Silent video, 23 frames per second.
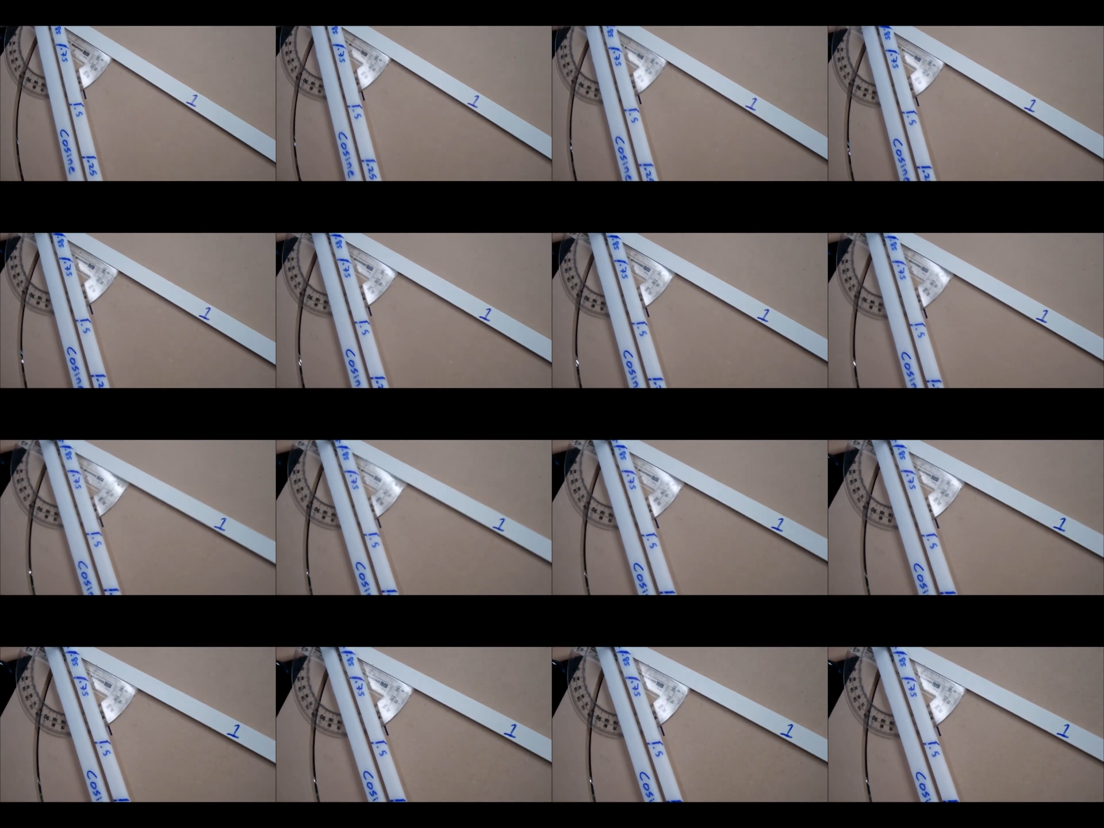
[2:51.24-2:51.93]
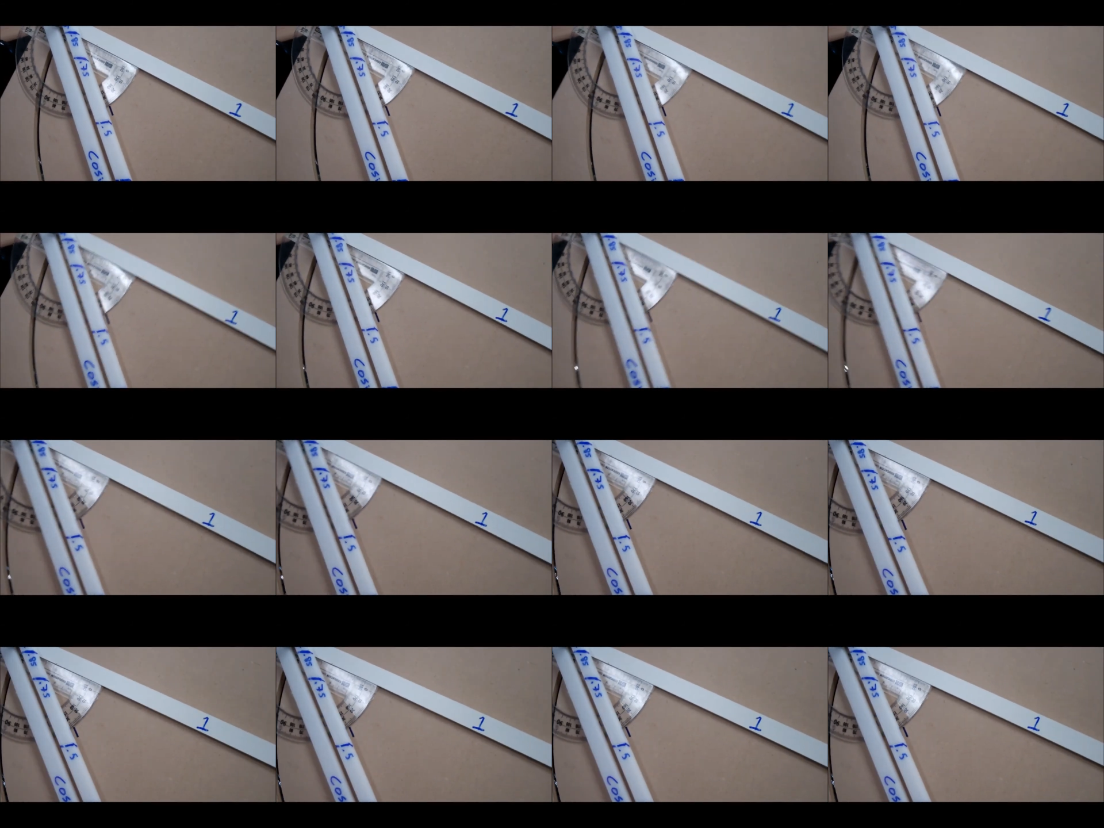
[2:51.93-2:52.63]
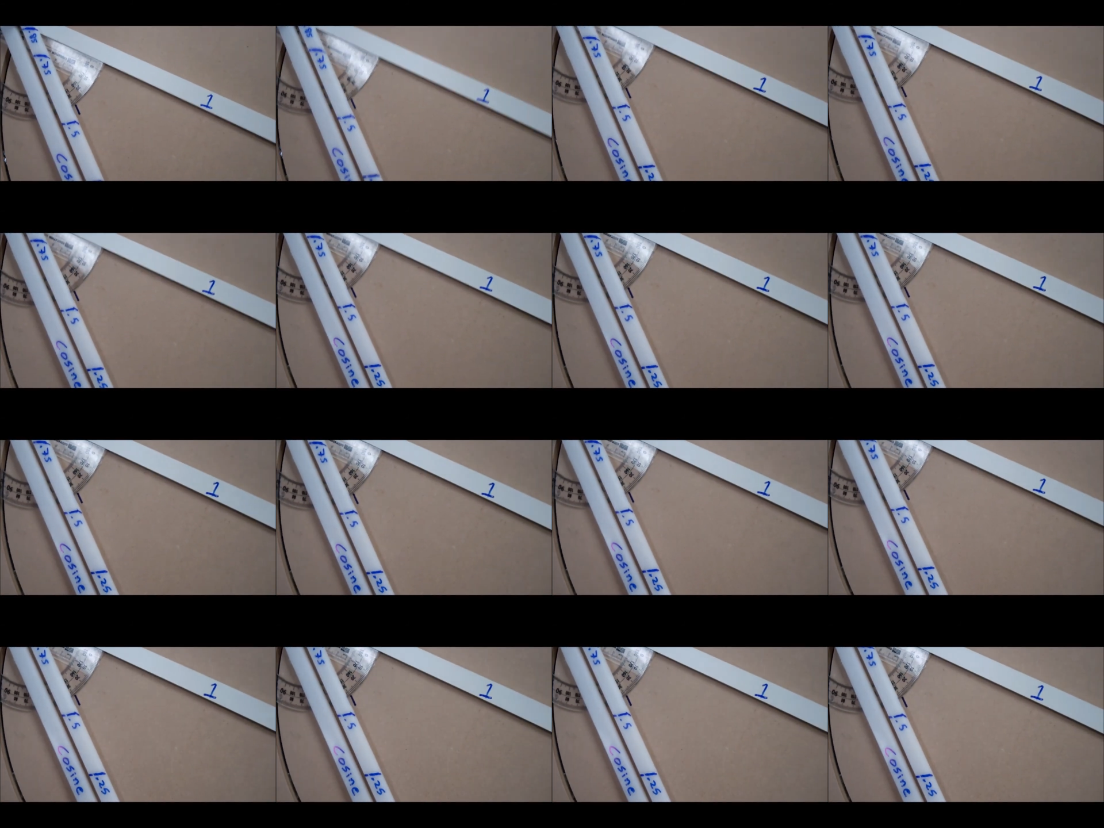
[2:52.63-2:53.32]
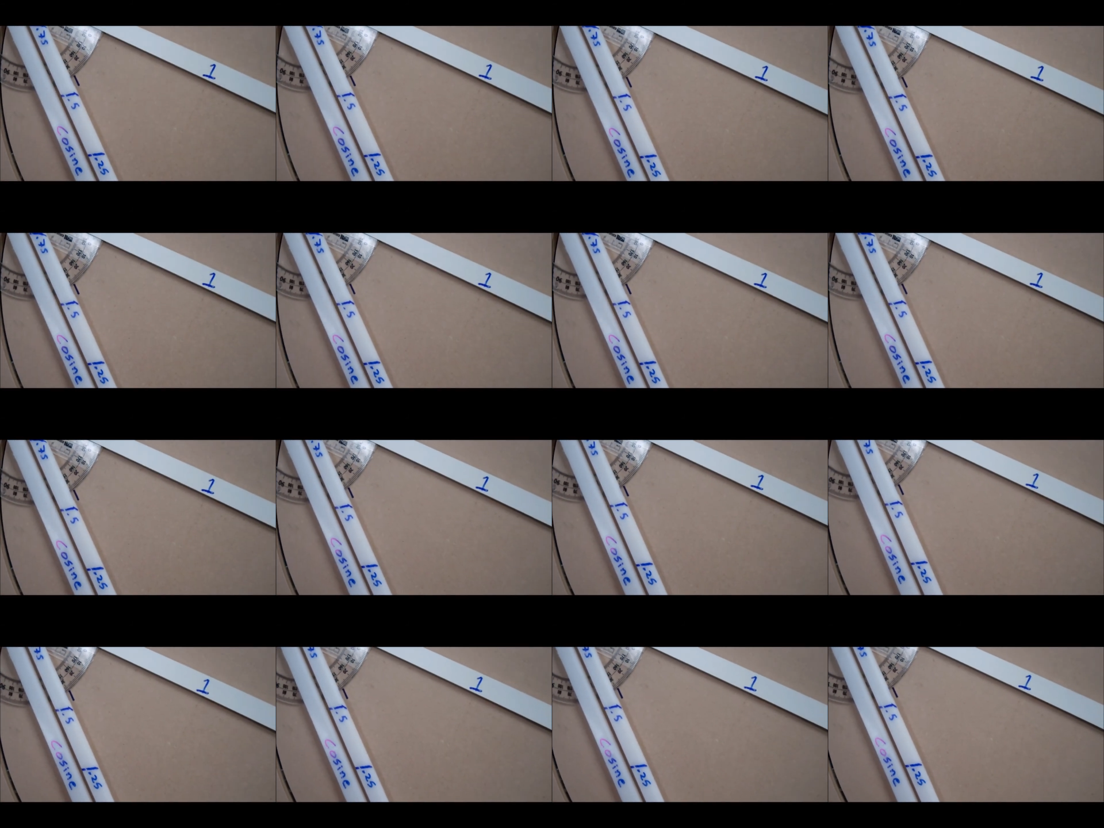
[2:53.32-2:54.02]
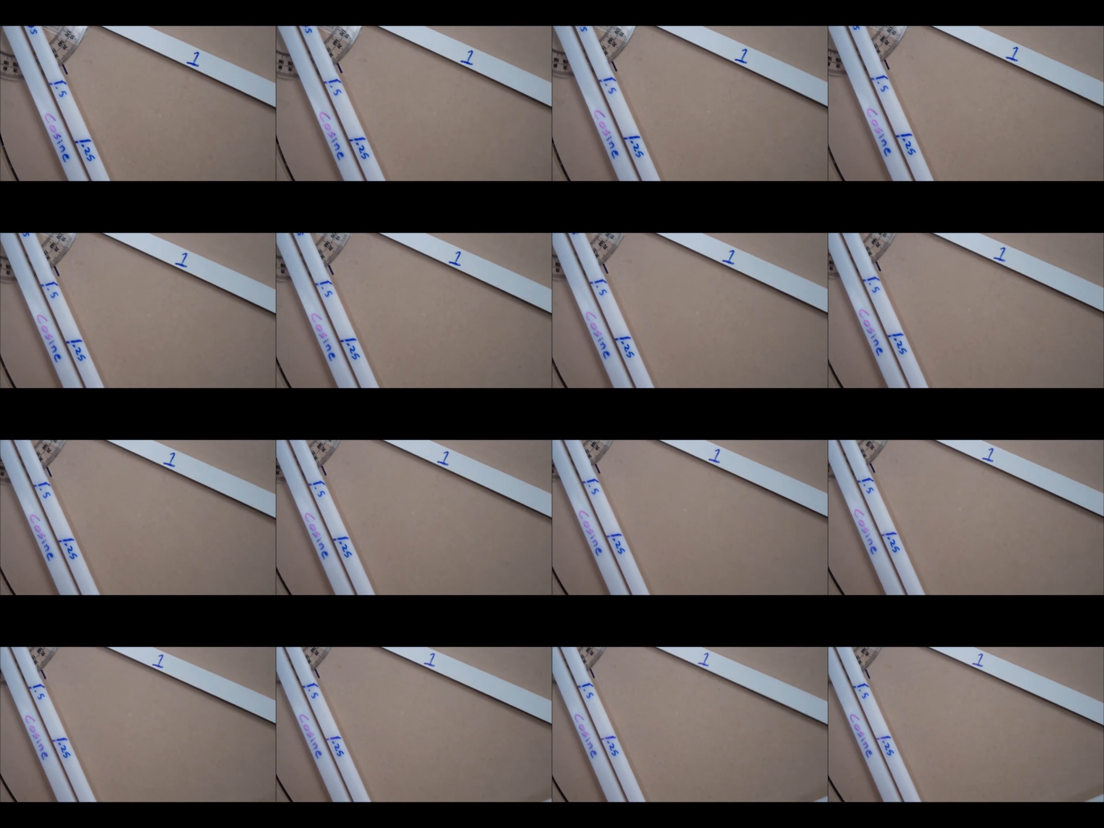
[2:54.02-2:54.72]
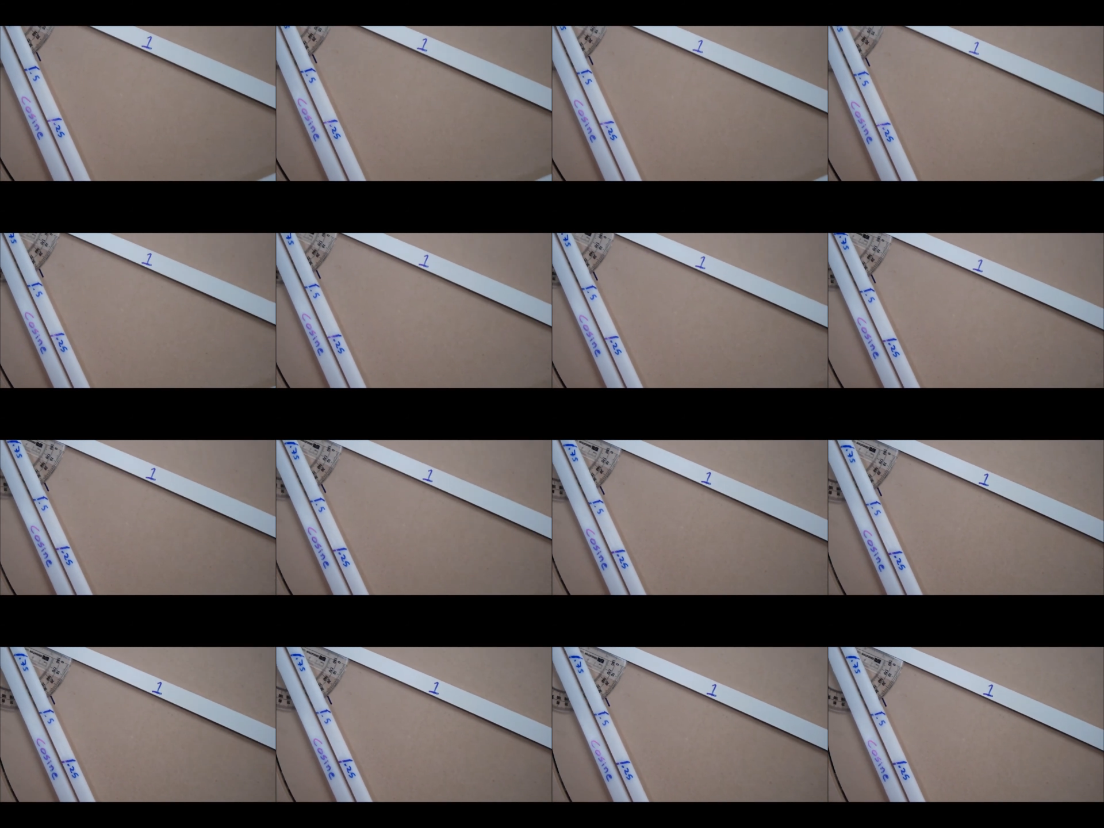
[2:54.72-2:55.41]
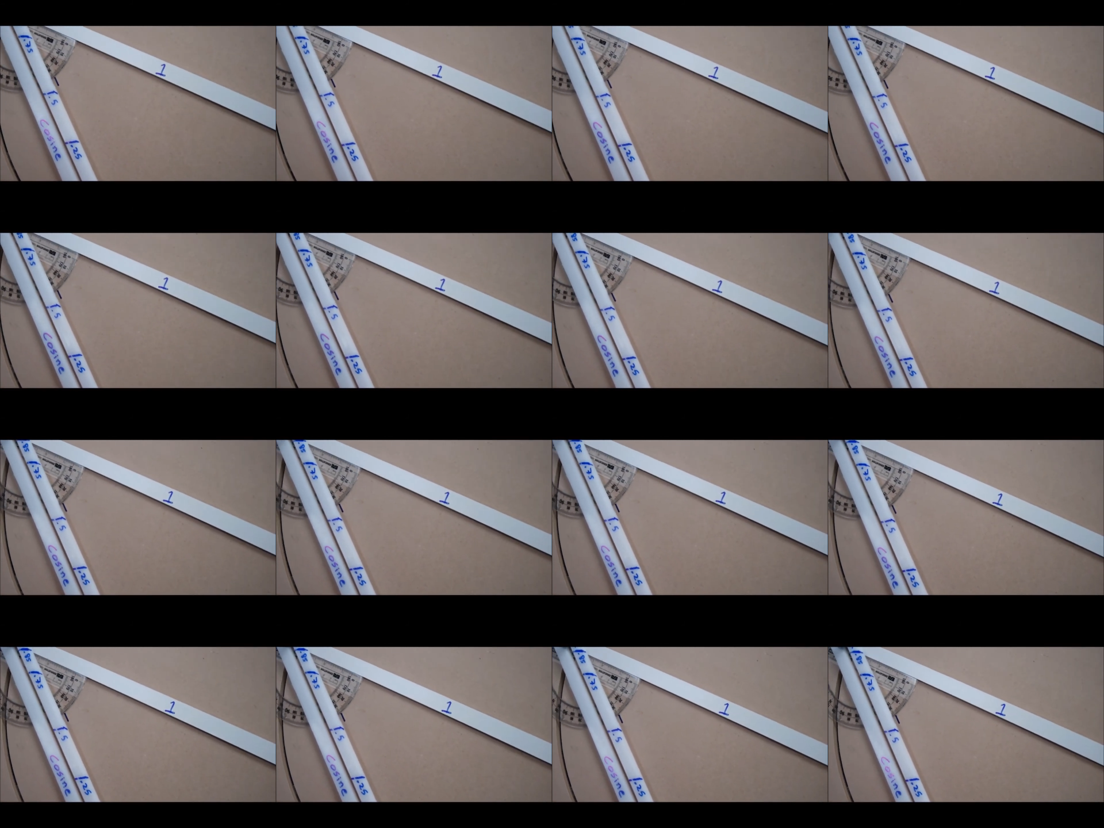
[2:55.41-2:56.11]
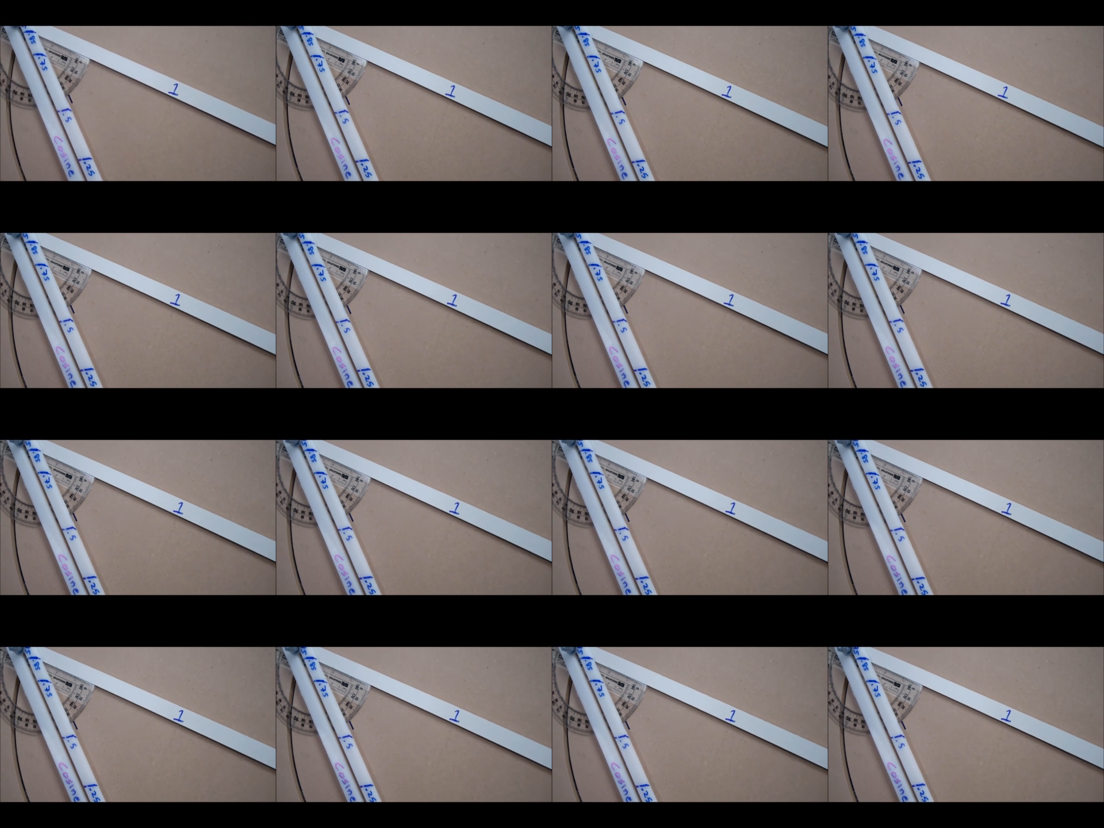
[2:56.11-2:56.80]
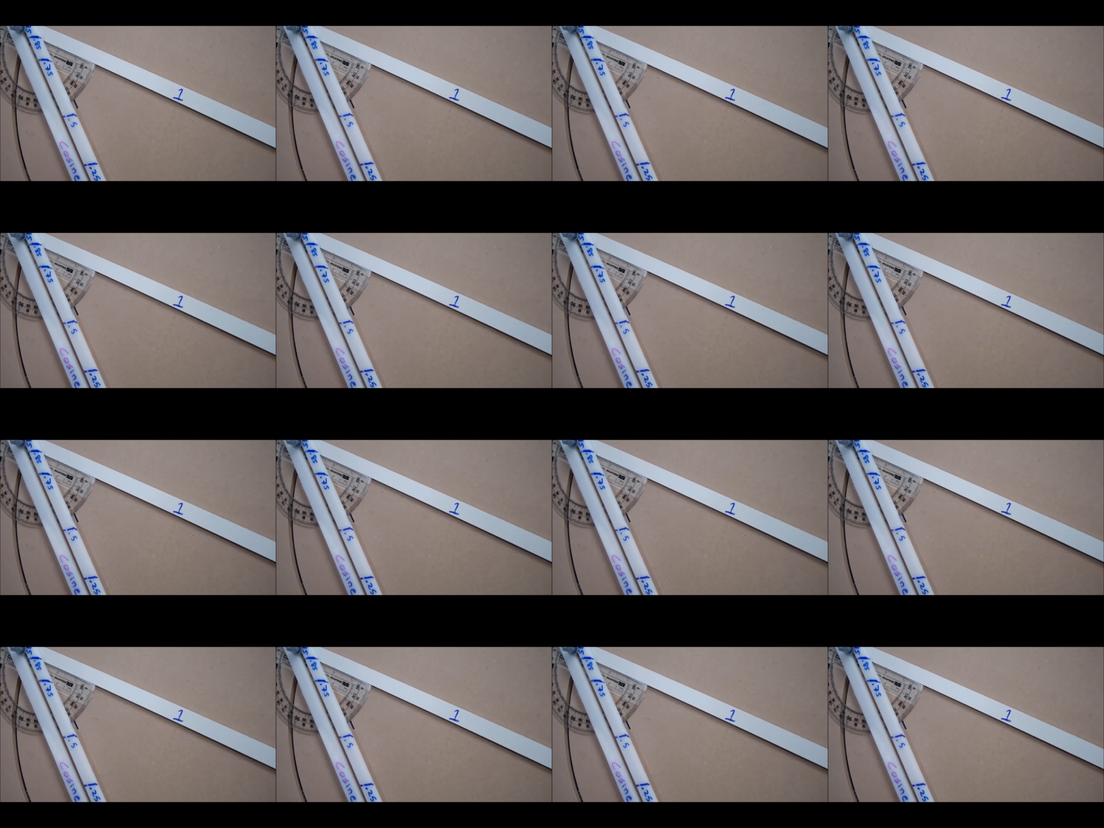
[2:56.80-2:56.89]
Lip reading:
(no speaker visible)